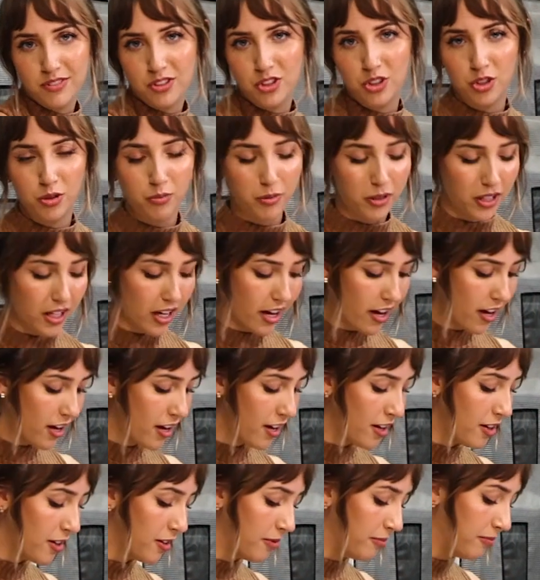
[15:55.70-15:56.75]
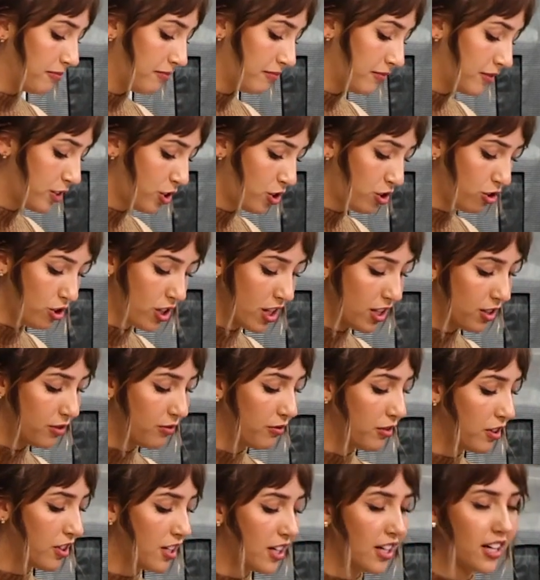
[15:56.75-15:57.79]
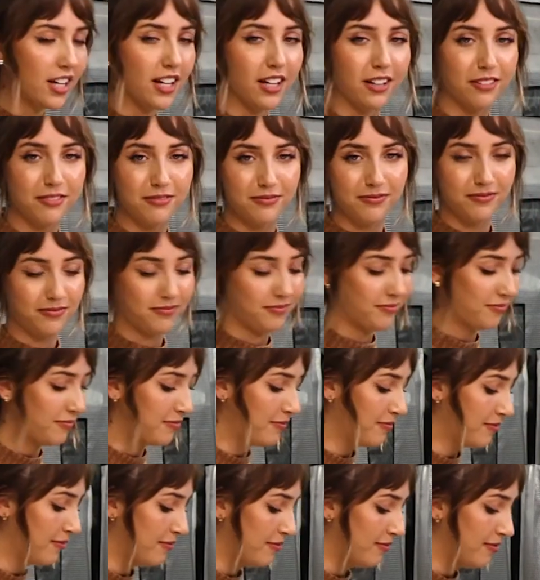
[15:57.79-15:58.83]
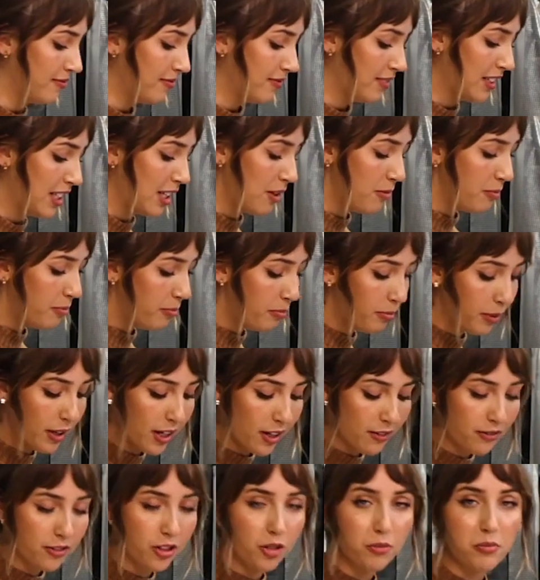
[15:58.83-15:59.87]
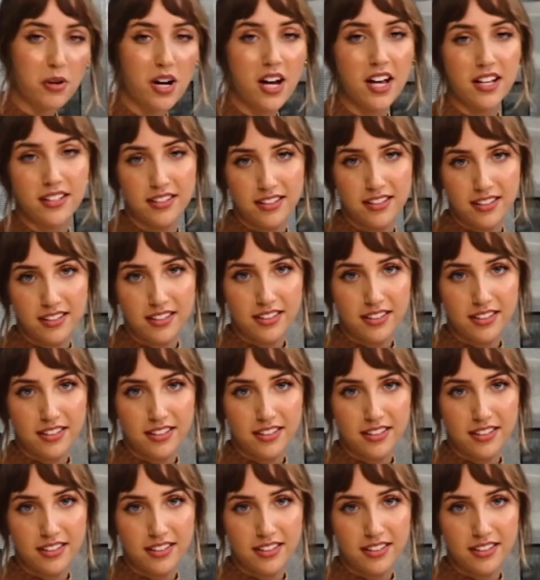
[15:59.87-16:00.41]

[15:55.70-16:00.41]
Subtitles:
p.m., stress-free. But if you must,